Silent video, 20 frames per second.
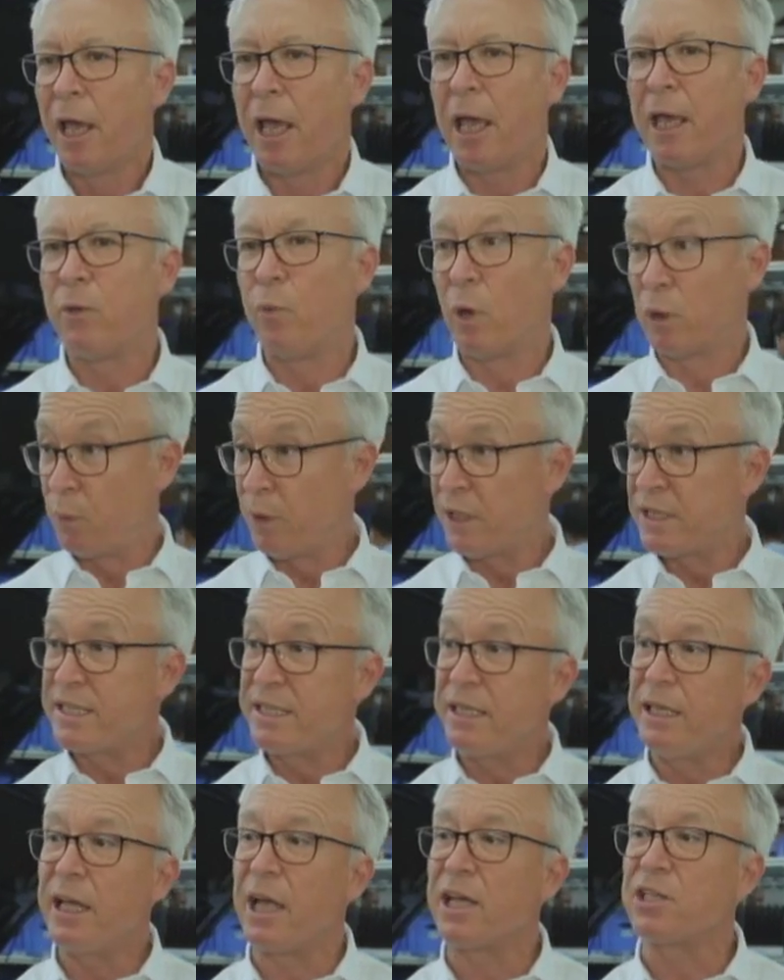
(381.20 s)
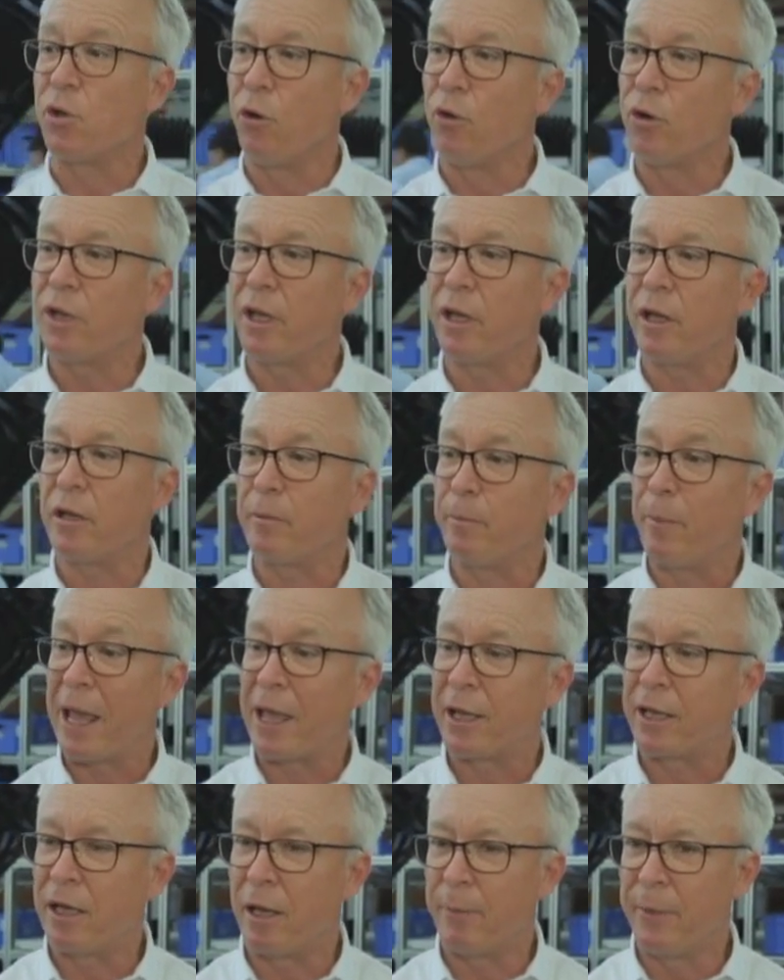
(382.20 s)
and what we see as order
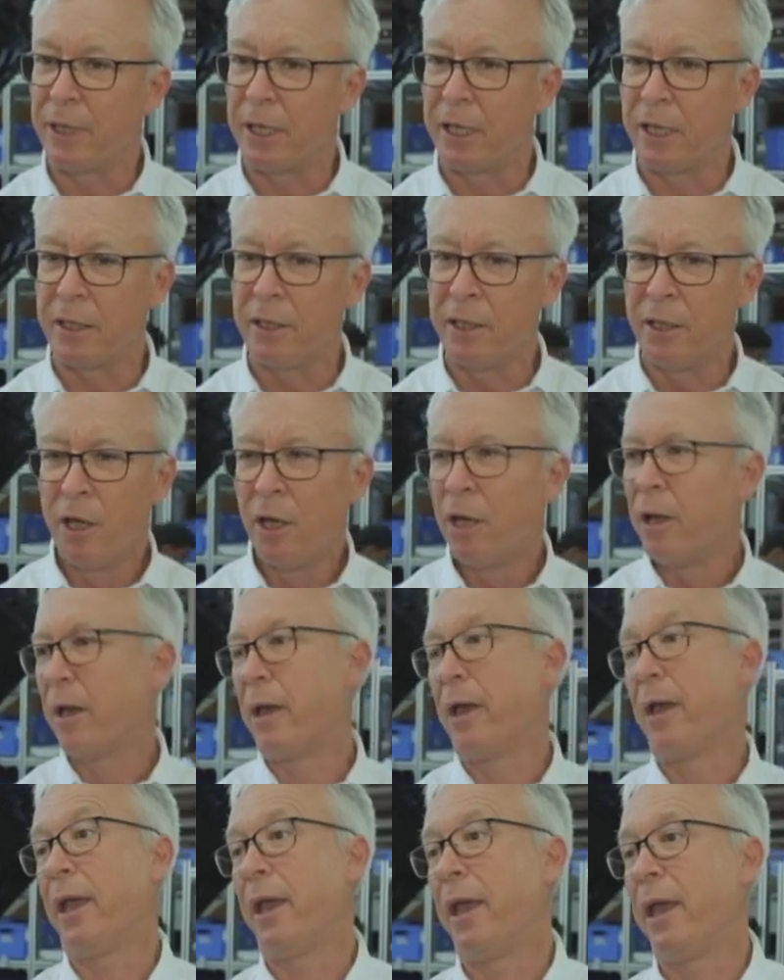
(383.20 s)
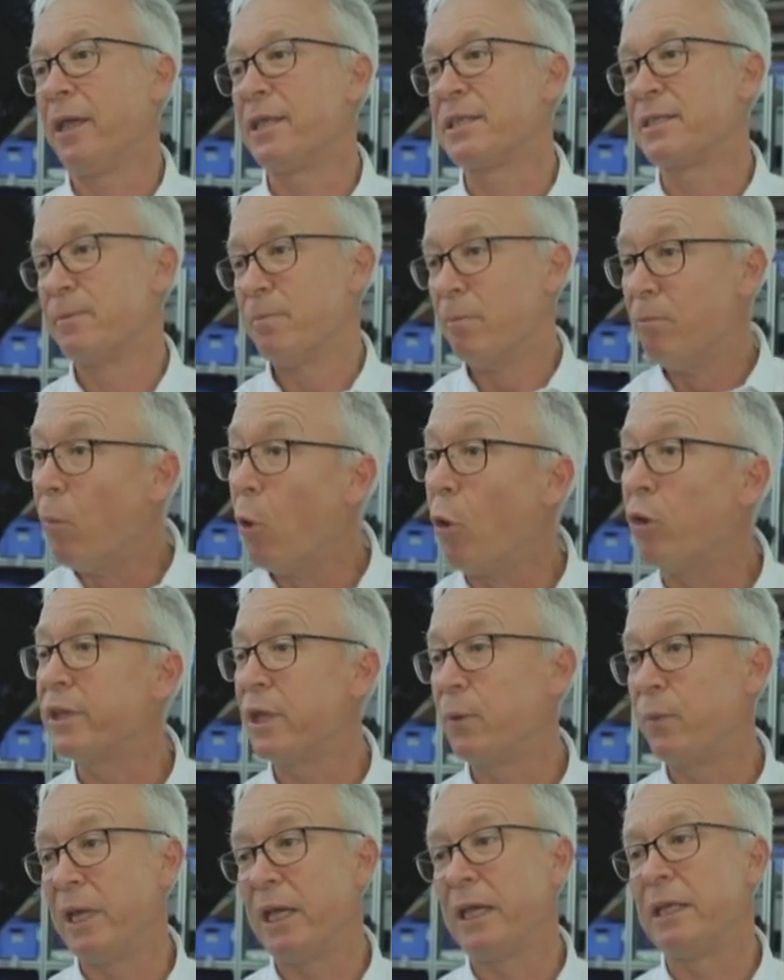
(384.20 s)
bank coming in is more
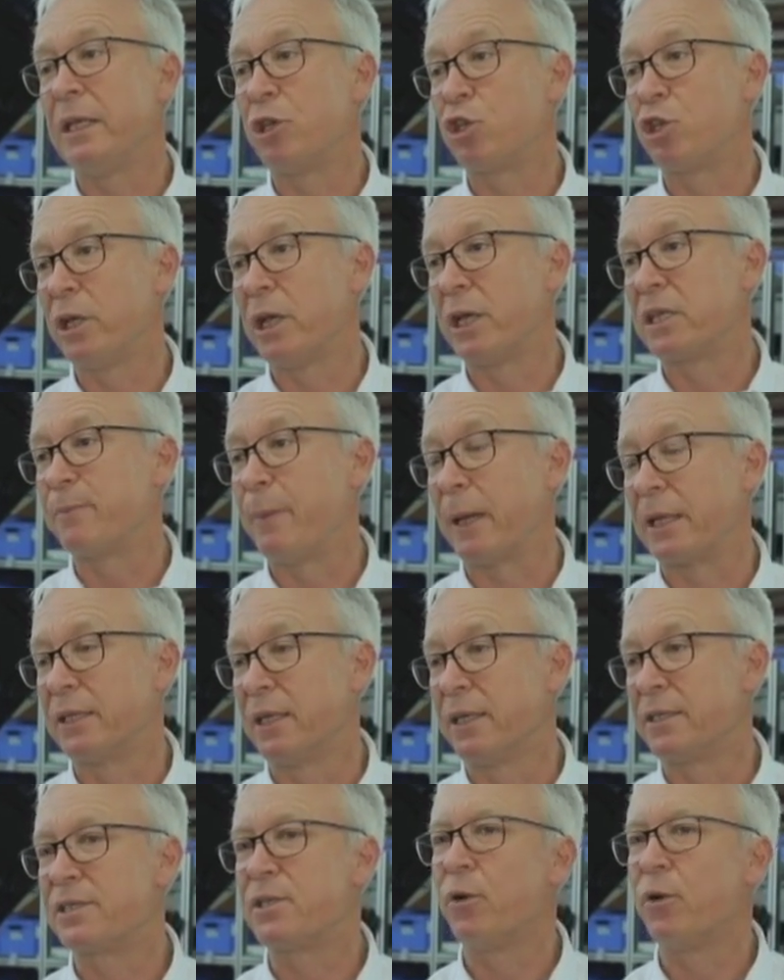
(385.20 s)
than we initially expected.